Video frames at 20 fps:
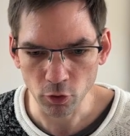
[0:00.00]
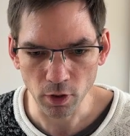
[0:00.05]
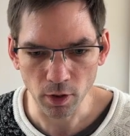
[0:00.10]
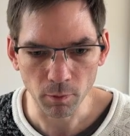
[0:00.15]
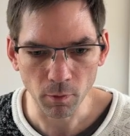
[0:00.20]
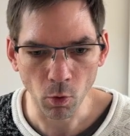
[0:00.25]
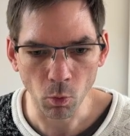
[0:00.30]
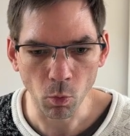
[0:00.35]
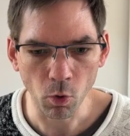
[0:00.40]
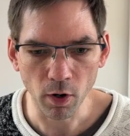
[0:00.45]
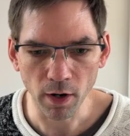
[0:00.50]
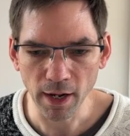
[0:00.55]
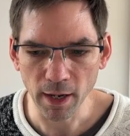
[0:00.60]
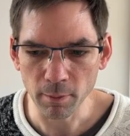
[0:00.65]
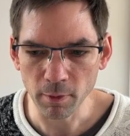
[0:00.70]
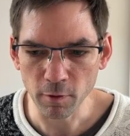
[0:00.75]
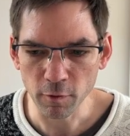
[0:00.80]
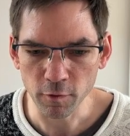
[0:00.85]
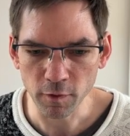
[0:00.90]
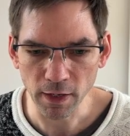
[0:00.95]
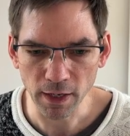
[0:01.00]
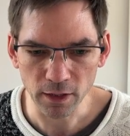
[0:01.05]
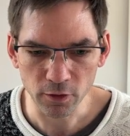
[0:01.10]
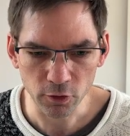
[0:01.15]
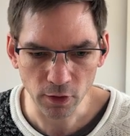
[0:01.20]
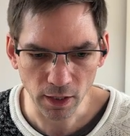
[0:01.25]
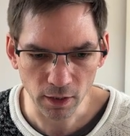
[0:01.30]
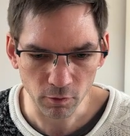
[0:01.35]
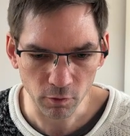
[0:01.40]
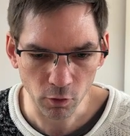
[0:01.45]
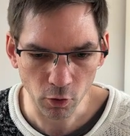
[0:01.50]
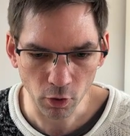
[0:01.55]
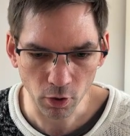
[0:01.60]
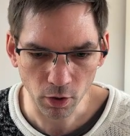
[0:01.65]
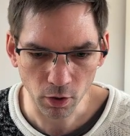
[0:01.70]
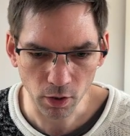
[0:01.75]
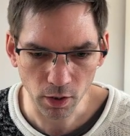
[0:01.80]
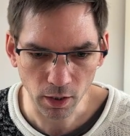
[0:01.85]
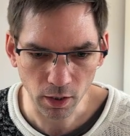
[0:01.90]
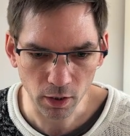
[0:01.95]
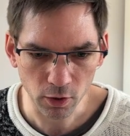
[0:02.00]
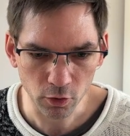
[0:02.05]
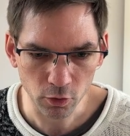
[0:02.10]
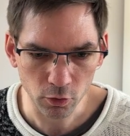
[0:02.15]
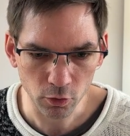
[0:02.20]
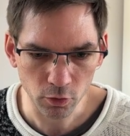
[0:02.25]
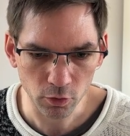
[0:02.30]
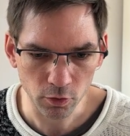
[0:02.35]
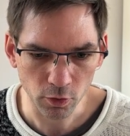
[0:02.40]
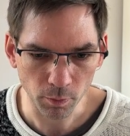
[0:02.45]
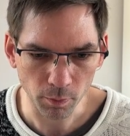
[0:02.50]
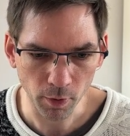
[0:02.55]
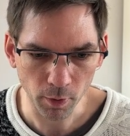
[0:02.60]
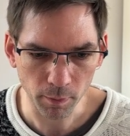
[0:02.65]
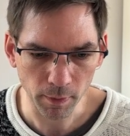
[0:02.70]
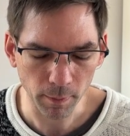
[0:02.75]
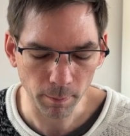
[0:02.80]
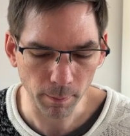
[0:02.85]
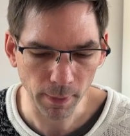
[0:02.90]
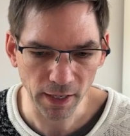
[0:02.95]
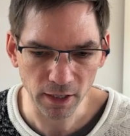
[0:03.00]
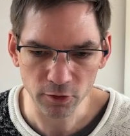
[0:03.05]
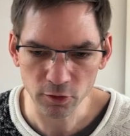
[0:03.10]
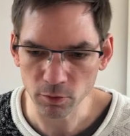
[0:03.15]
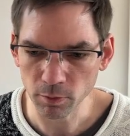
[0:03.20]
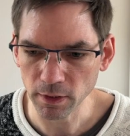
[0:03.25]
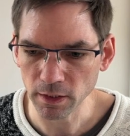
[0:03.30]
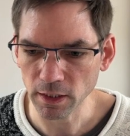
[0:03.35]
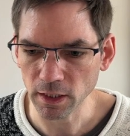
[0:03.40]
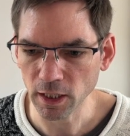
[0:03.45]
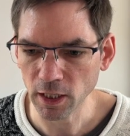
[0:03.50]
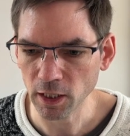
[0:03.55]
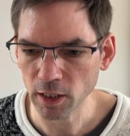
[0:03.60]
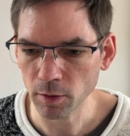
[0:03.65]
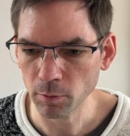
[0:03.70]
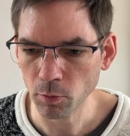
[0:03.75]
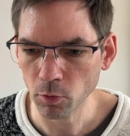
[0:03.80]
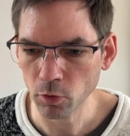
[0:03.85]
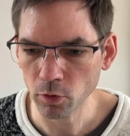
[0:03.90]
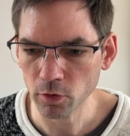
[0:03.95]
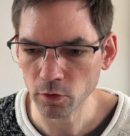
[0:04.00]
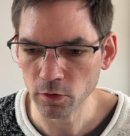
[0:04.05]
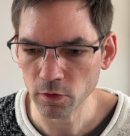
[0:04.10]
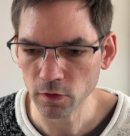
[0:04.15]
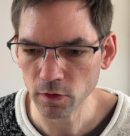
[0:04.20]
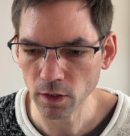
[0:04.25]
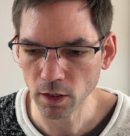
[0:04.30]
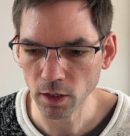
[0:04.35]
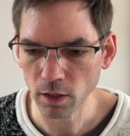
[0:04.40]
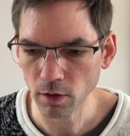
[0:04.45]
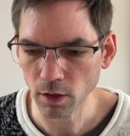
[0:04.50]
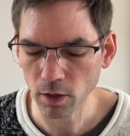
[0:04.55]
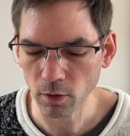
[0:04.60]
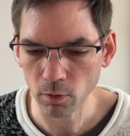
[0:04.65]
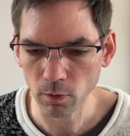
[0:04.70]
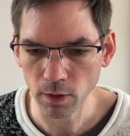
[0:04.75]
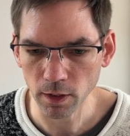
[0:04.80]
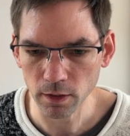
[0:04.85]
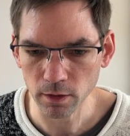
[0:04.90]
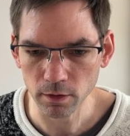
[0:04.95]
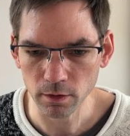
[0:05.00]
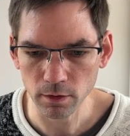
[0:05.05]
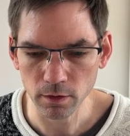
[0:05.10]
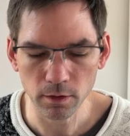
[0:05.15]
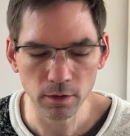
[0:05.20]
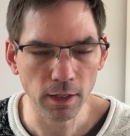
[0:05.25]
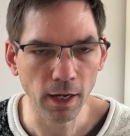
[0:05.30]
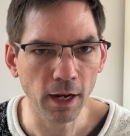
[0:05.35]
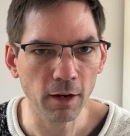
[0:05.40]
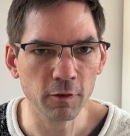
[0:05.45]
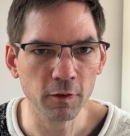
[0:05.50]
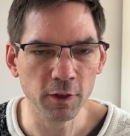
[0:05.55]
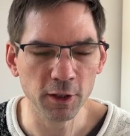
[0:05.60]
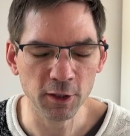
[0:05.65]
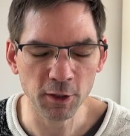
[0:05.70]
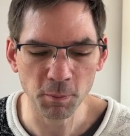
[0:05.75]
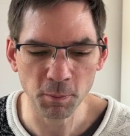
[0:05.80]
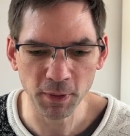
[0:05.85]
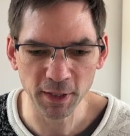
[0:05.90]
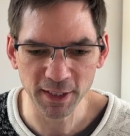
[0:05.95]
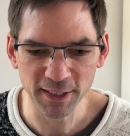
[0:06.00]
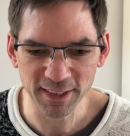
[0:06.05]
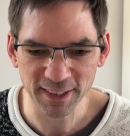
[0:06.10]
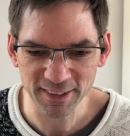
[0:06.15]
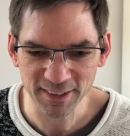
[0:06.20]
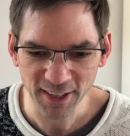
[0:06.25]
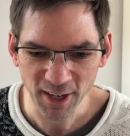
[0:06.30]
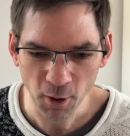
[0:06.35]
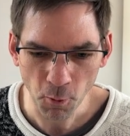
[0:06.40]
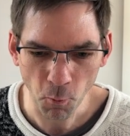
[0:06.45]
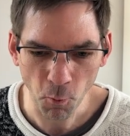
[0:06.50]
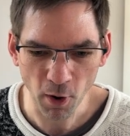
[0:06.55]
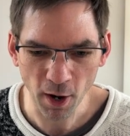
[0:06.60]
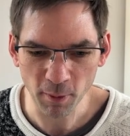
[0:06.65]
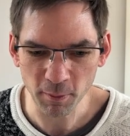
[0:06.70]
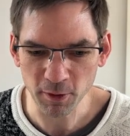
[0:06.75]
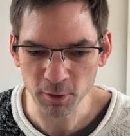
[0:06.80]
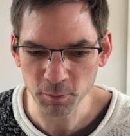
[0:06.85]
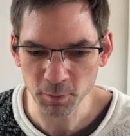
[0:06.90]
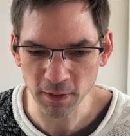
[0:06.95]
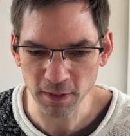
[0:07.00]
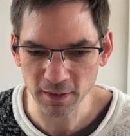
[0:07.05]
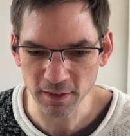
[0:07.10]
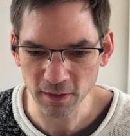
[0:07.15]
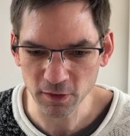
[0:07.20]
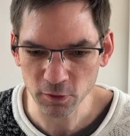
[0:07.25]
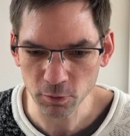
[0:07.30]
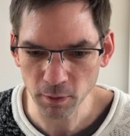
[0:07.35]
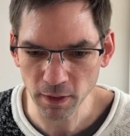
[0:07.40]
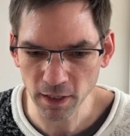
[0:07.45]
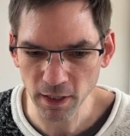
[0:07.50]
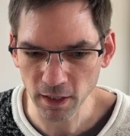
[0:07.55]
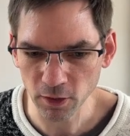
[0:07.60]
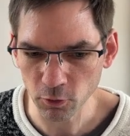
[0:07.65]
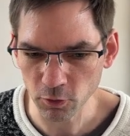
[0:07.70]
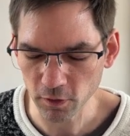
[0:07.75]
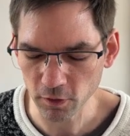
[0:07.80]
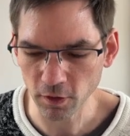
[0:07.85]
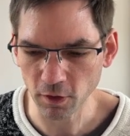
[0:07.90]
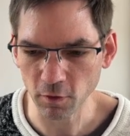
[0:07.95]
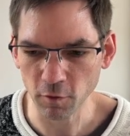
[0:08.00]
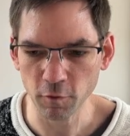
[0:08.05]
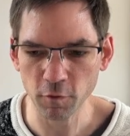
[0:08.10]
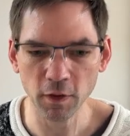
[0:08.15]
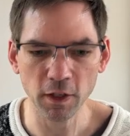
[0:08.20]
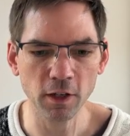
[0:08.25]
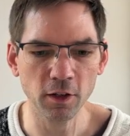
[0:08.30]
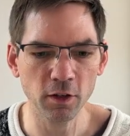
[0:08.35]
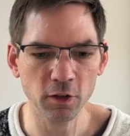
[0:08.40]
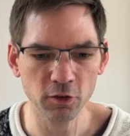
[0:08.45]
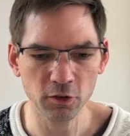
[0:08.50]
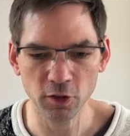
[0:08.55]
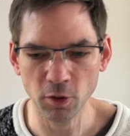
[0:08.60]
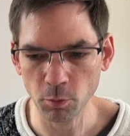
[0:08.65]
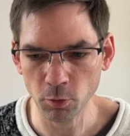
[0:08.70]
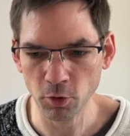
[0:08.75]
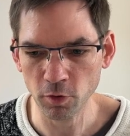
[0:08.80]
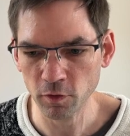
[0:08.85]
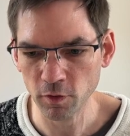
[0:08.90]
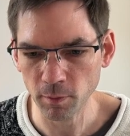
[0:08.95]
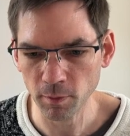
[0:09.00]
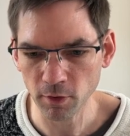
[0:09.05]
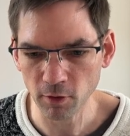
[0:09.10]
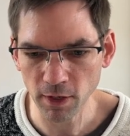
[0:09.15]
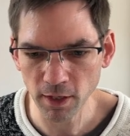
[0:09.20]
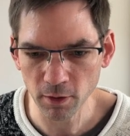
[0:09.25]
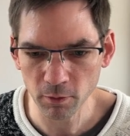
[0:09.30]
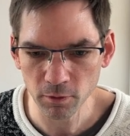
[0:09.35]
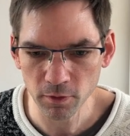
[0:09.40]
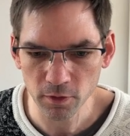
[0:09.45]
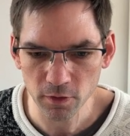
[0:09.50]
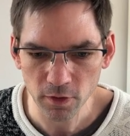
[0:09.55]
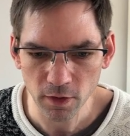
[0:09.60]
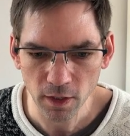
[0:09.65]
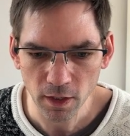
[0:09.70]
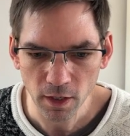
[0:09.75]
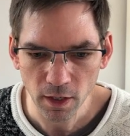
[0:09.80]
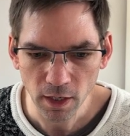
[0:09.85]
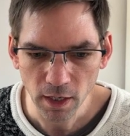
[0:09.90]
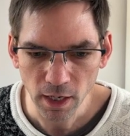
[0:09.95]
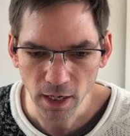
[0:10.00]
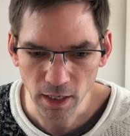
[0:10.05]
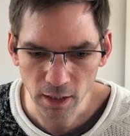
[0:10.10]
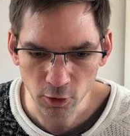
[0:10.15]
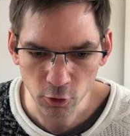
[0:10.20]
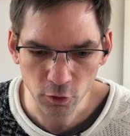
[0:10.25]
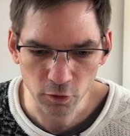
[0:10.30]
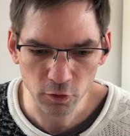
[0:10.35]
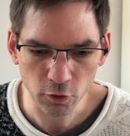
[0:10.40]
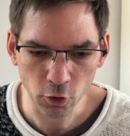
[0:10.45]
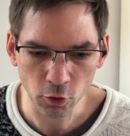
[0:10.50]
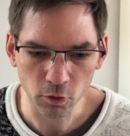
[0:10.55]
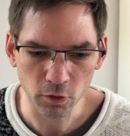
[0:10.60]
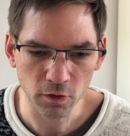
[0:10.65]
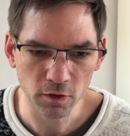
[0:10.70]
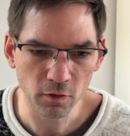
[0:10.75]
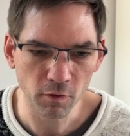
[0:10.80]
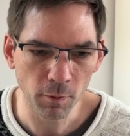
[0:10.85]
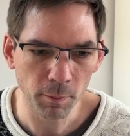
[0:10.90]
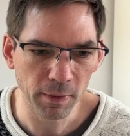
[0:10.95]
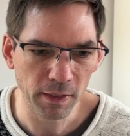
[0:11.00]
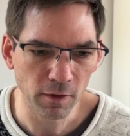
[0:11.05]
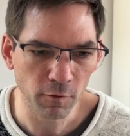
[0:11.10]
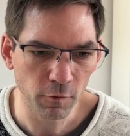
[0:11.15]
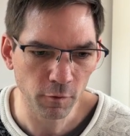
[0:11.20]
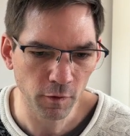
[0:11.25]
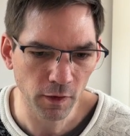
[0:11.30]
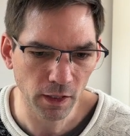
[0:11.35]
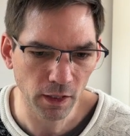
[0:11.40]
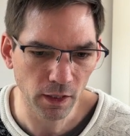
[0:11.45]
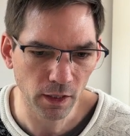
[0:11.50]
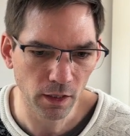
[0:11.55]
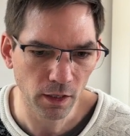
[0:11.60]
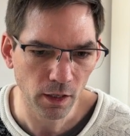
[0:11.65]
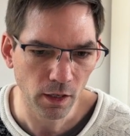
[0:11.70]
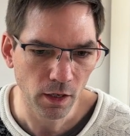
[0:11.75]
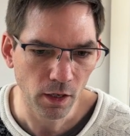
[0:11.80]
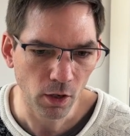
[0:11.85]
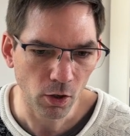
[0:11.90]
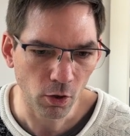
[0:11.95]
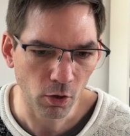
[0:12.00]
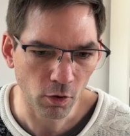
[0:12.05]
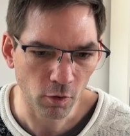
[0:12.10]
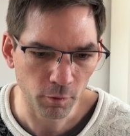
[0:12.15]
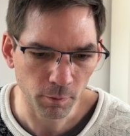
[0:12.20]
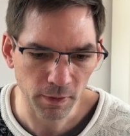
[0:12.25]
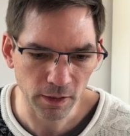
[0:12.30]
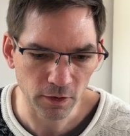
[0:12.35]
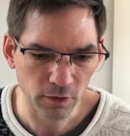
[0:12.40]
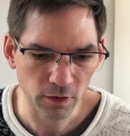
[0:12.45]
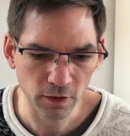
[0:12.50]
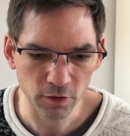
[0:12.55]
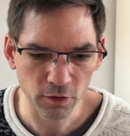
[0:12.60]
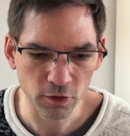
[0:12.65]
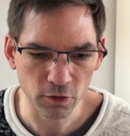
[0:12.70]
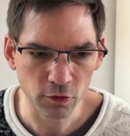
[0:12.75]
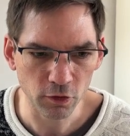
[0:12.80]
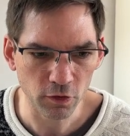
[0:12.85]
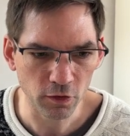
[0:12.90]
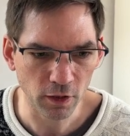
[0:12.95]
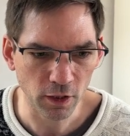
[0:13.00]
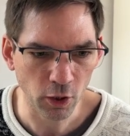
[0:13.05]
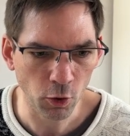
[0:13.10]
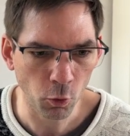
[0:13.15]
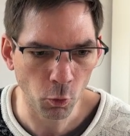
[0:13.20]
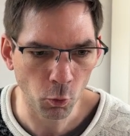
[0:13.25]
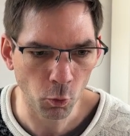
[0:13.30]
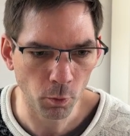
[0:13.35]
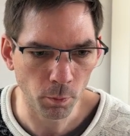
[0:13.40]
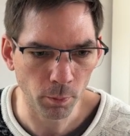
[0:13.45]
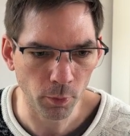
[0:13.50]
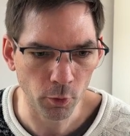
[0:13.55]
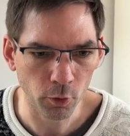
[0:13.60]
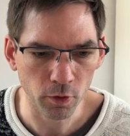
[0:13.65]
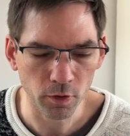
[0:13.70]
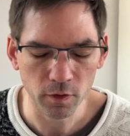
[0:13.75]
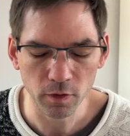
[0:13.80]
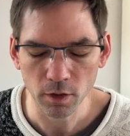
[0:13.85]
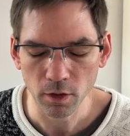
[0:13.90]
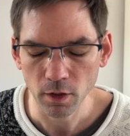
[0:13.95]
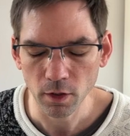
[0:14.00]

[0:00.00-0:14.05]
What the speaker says: I'm not Warhammer fans. I have not got a clue. You're probably bashing away at the keyboard saying how it can you be that Warhammer's played this way. I know it's little figures and you move them around. It looks cool. It's never been a thing of me, so this is just a core book.